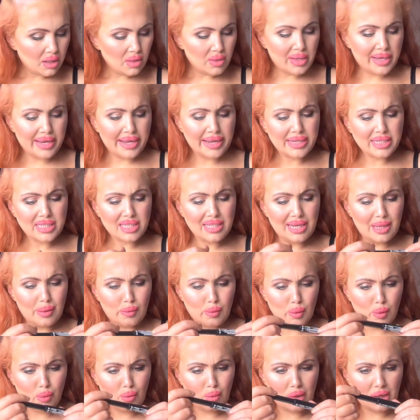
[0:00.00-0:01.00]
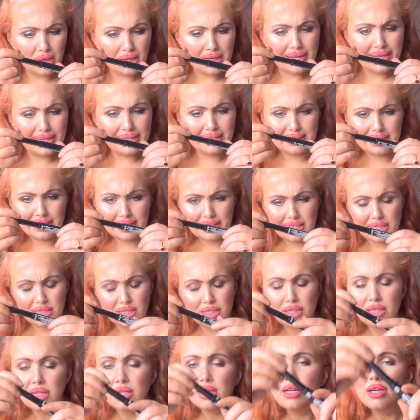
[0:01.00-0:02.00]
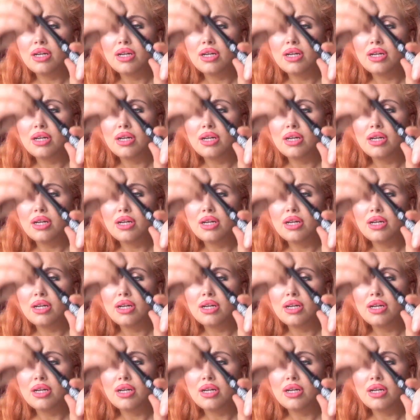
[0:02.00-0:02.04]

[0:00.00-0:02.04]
next liquid one is this